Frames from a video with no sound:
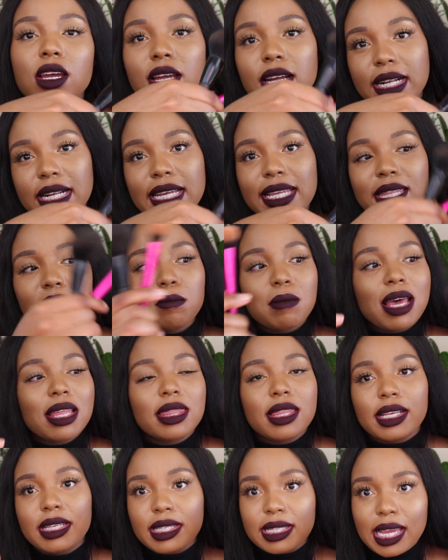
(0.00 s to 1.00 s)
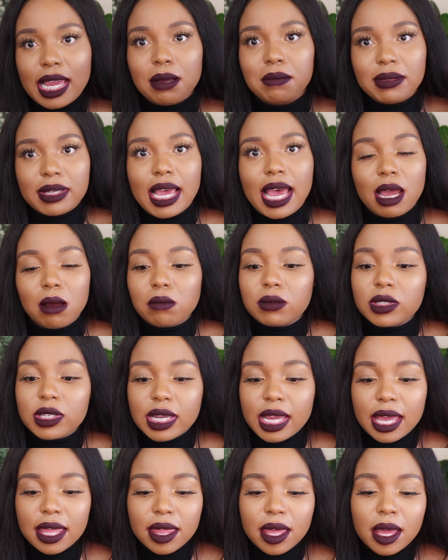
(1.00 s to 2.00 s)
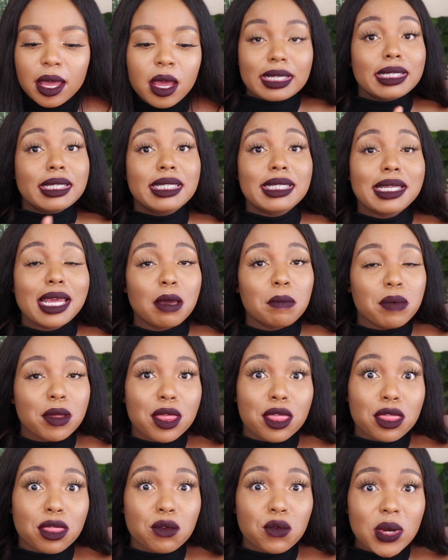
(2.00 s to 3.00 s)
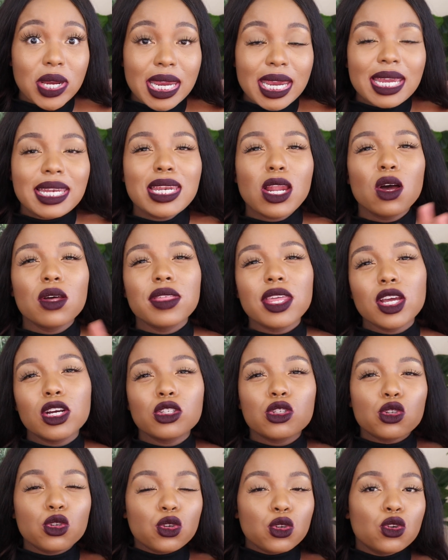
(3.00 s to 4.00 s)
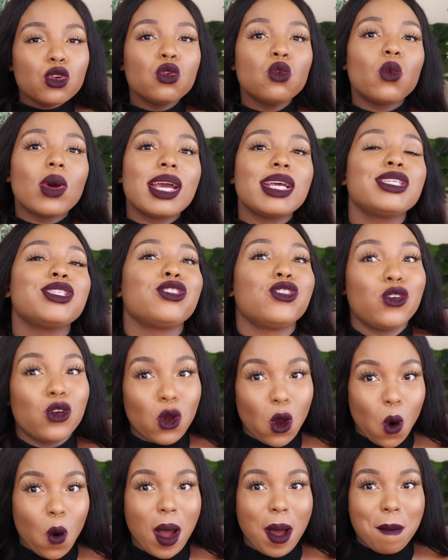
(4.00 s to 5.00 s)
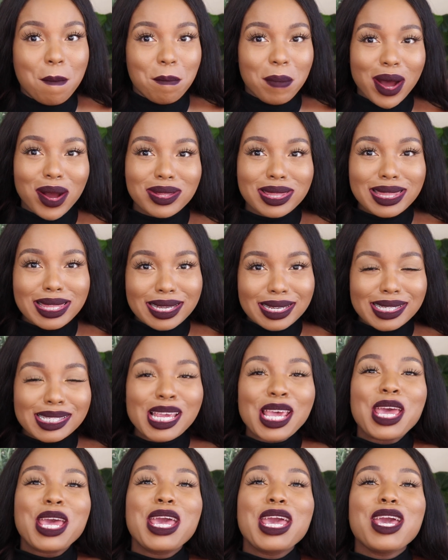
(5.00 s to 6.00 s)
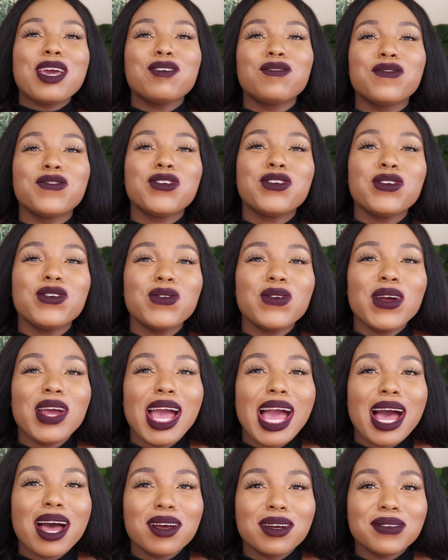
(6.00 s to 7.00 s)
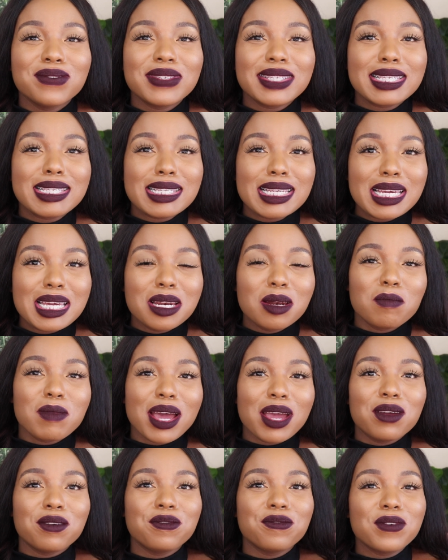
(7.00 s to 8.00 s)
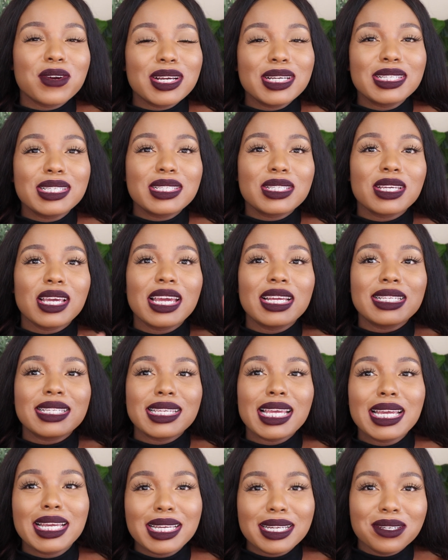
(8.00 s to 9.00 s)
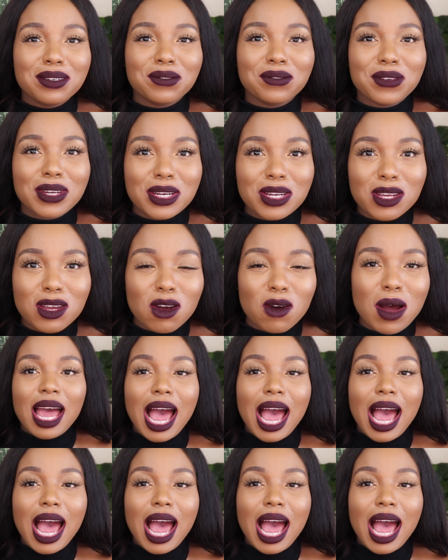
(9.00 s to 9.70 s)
clean them at the same time together. Step 3, now there are 2 ways to go about this. If you have seen my first and second video,